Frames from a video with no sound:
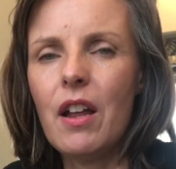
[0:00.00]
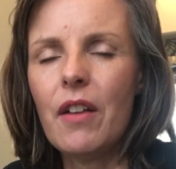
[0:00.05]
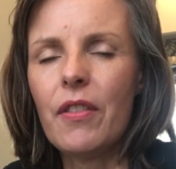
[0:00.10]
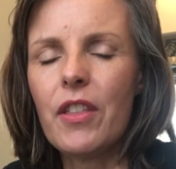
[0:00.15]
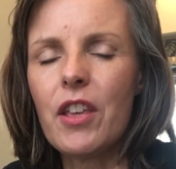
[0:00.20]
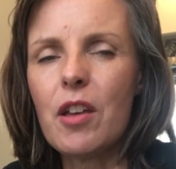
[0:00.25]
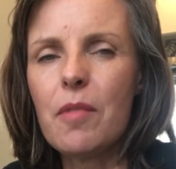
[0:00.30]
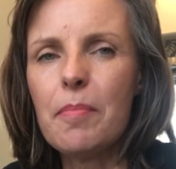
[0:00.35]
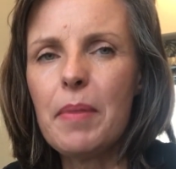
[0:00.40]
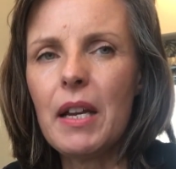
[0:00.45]

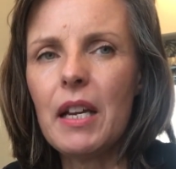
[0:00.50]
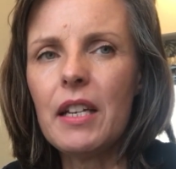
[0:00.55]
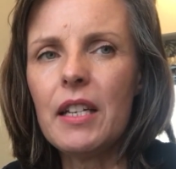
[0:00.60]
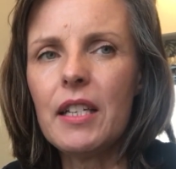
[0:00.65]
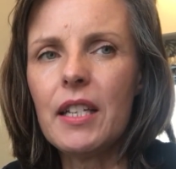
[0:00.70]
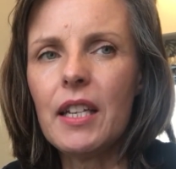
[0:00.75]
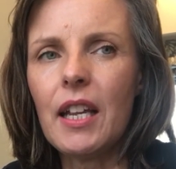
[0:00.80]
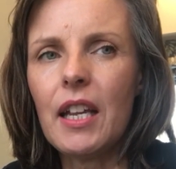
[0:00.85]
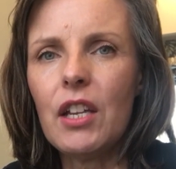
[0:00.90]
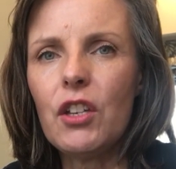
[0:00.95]
The
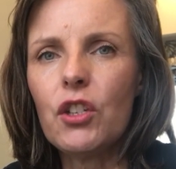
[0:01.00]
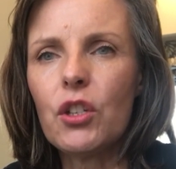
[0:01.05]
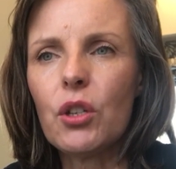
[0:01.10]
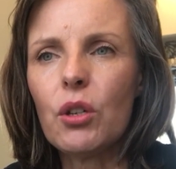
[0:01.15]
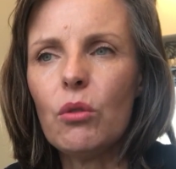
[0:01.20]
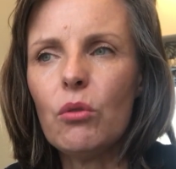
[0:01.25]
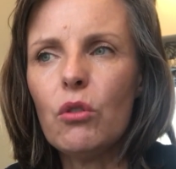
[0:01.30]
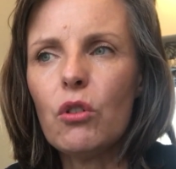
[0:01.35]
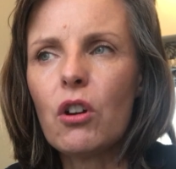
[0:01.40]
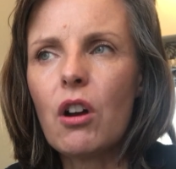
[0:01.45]
ability
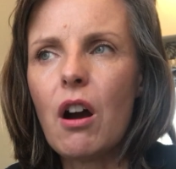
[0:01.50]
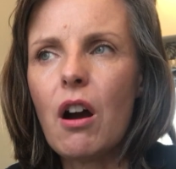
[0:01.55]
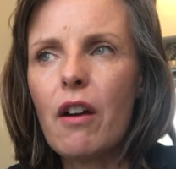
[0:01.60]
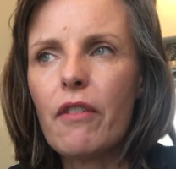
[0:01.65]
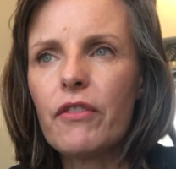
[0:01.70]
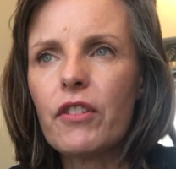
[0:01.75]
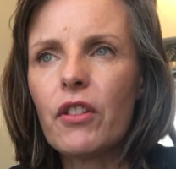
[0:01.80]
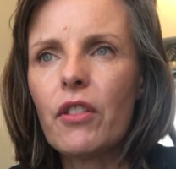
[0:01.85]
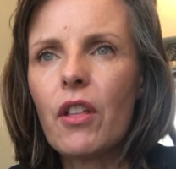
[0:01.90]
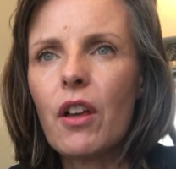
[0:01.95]
to look
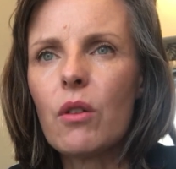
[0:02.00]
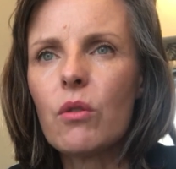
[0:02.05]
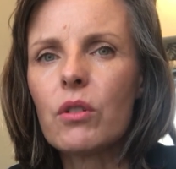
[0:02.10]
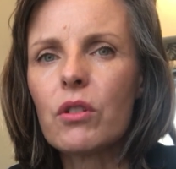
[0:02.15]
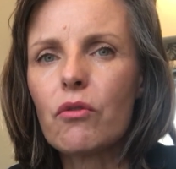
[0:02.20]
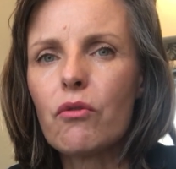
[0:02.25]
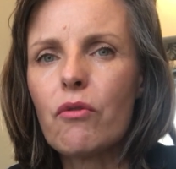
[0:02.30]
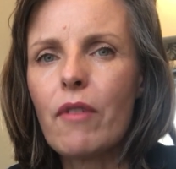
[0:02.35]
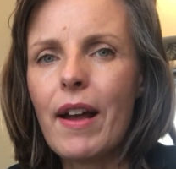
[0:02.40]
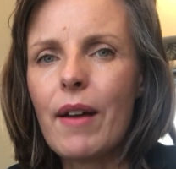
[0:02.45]
after those
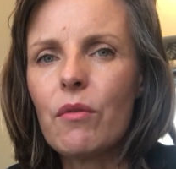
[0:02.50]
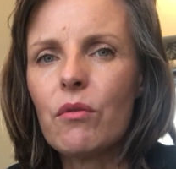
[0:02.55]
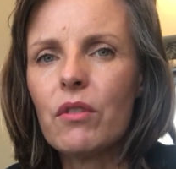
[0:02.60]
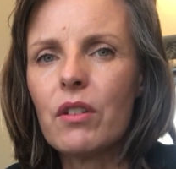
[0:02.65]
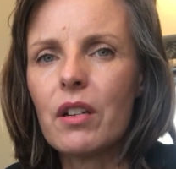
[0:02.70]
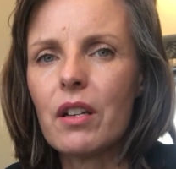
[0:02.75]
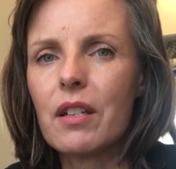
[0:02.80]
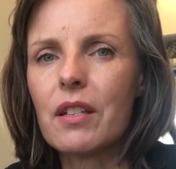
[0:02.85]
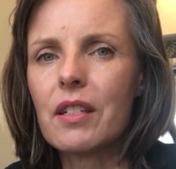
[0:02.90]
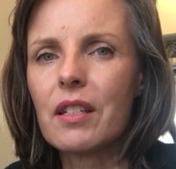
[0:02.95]

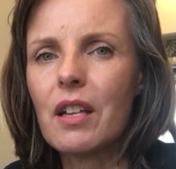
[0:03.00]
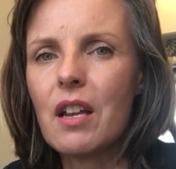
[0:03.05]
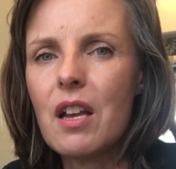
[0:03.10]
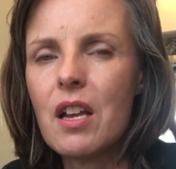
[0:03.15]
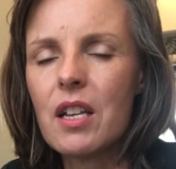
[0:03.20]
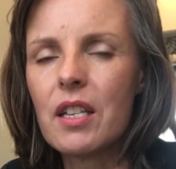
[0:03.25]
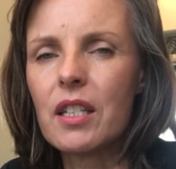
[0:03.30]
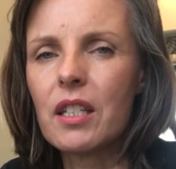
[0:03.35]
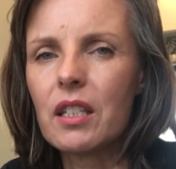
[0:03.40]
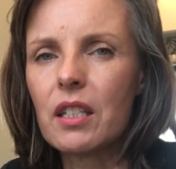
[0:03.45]
around us
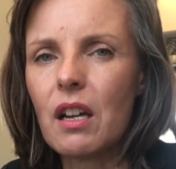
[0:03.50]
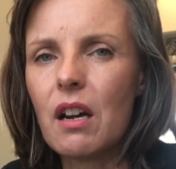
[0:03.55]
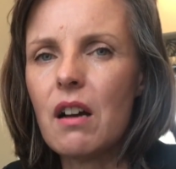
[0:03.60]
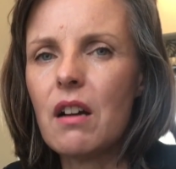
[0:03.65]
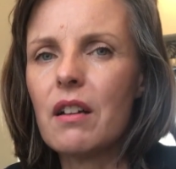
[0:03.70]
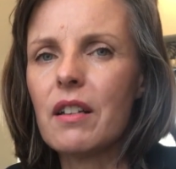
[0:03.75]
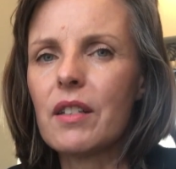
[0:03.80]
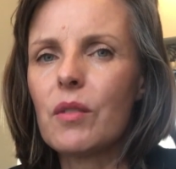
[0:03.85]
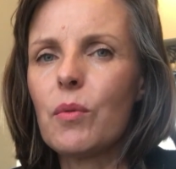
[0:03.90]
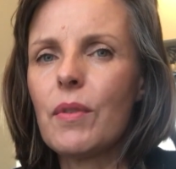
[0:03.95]

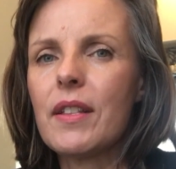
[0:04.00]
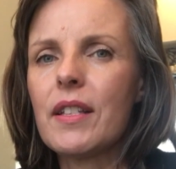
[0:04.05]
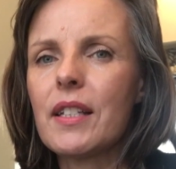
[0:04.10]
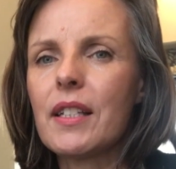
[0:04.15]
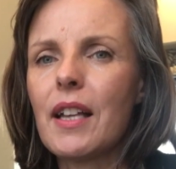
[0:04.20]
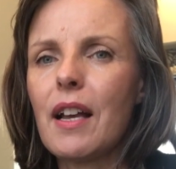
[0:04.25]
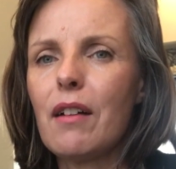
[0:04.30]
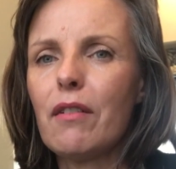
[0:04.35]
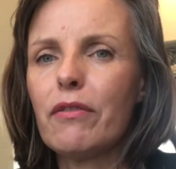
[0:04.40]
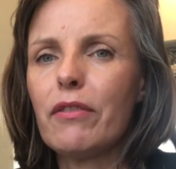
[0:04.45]
starts with
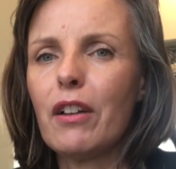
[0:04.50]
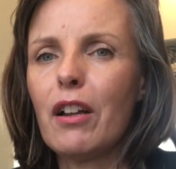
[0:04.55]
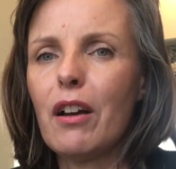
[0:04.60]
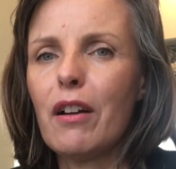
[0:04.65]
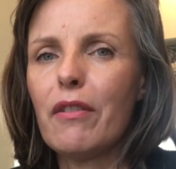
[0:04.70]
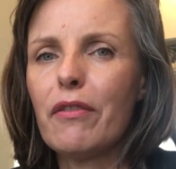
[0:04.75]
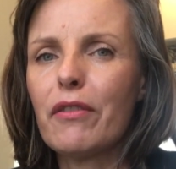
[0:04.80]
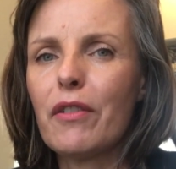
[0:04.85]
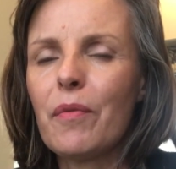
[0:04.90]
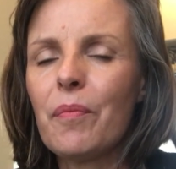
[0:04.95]

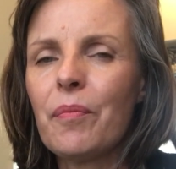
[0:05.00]
self-love.